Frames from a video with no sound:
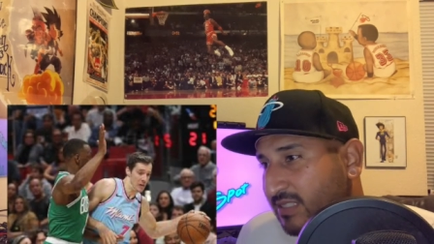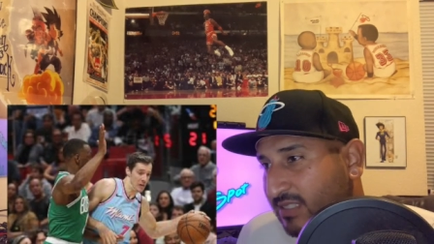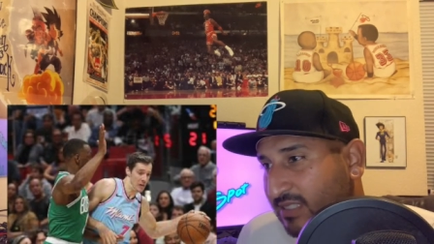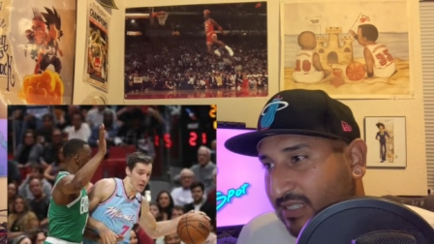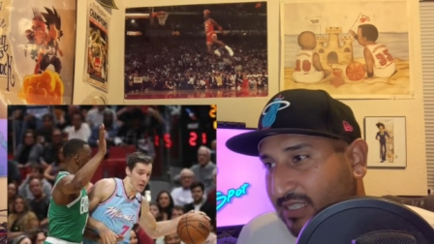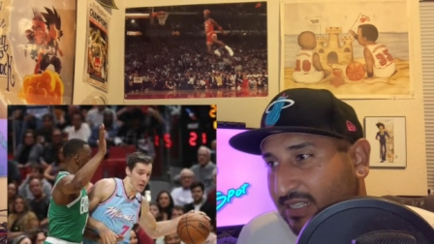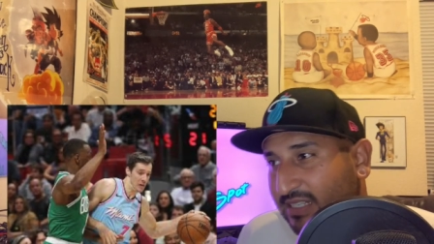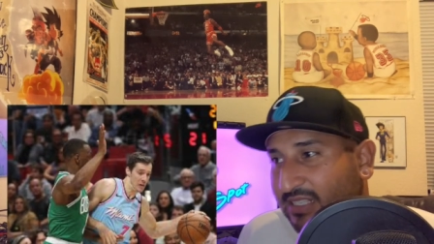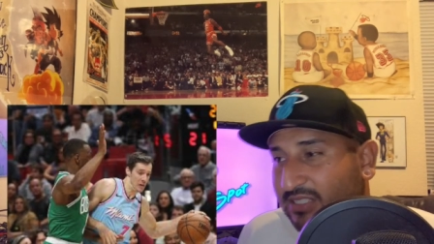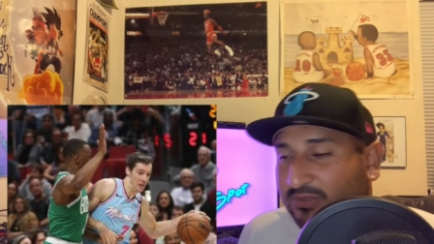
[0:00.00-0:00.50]

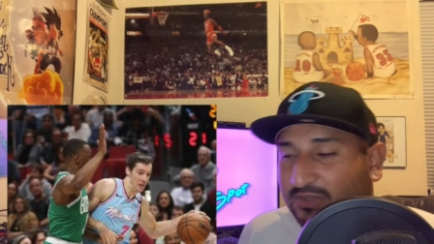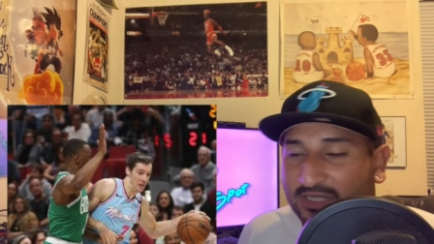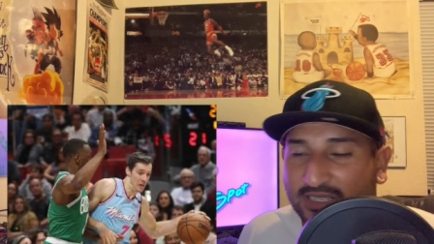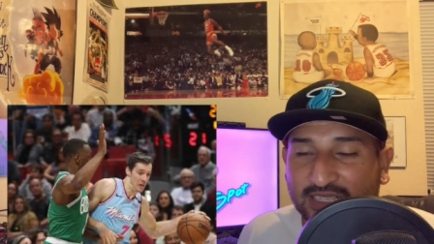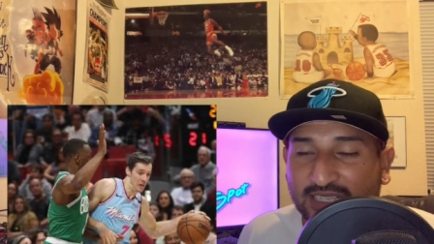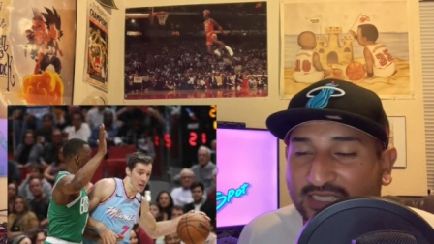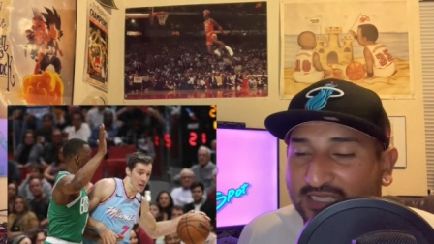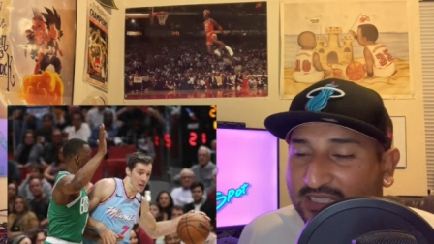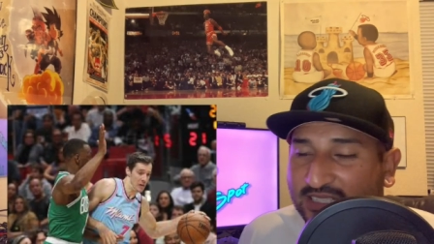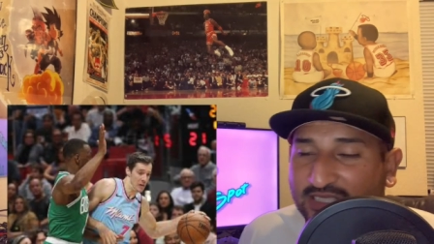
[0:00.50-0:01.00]
it is what it
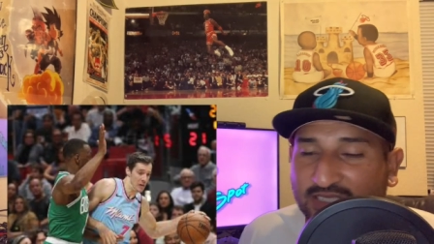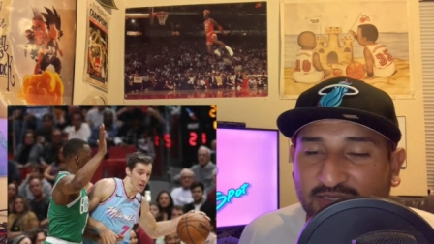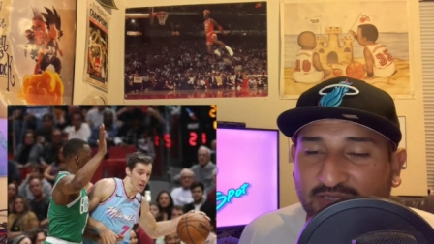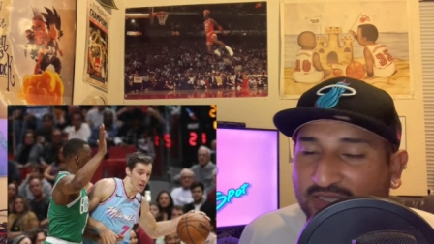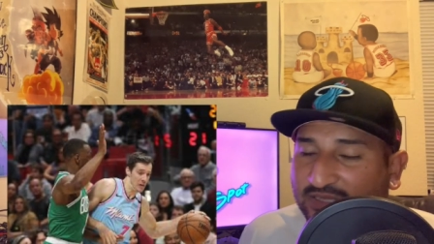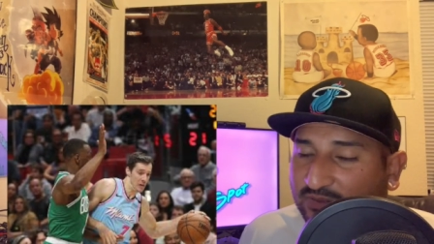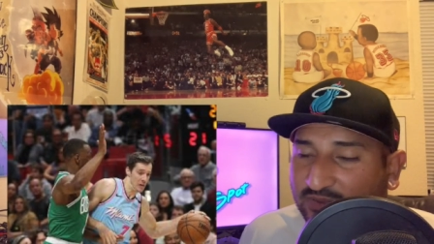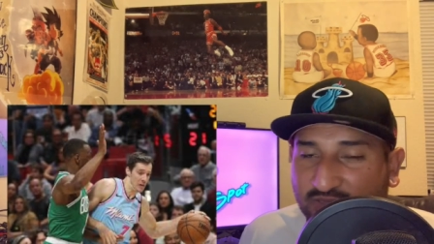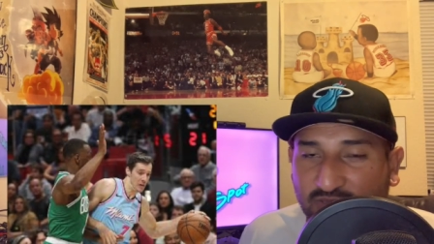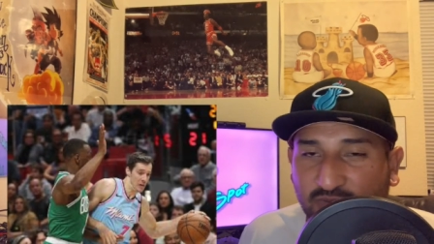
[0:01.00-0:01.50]
is. It
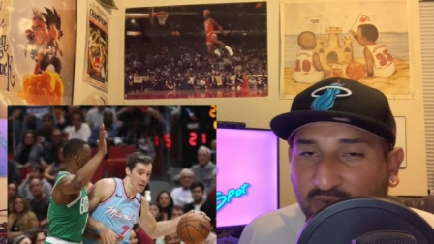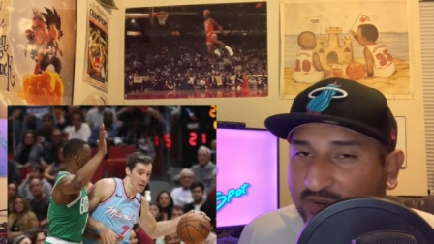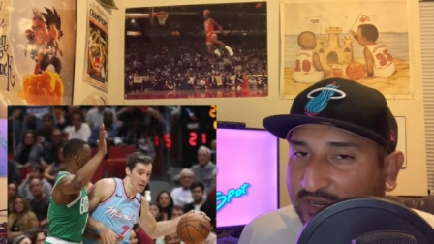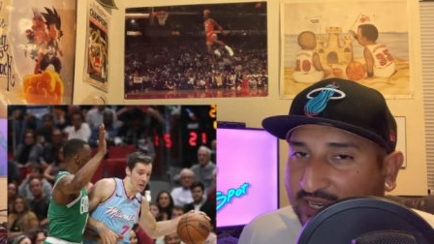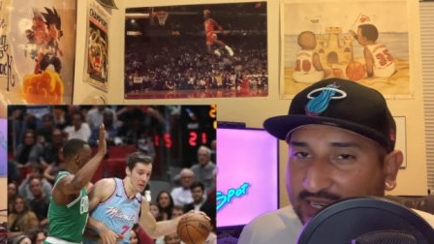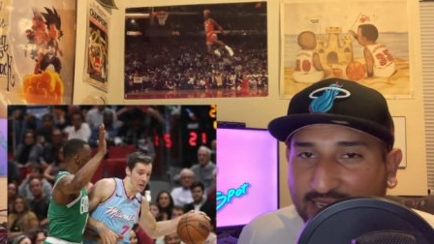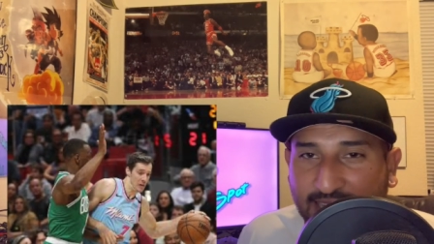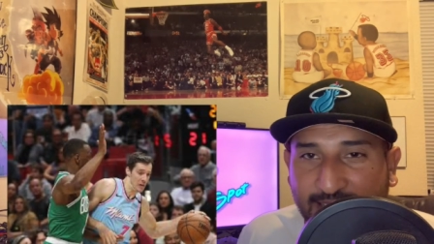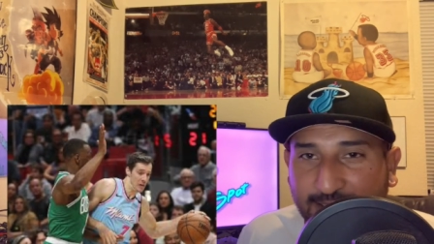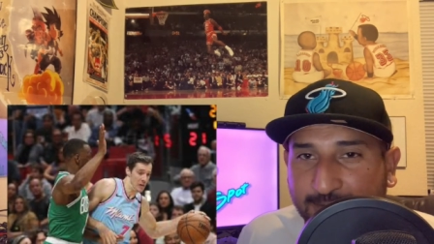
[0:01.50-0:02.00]
wasn't working
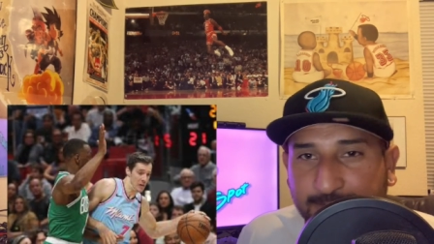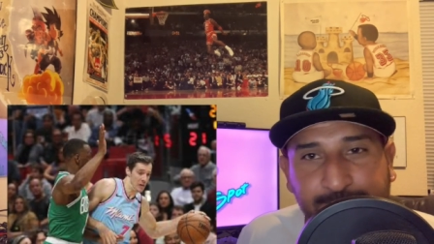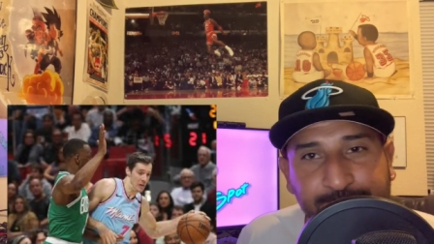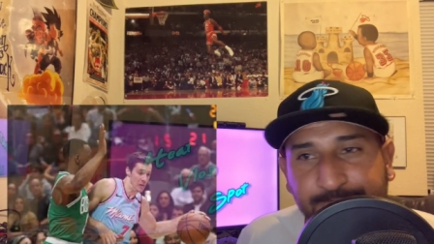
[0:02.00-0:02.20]
out.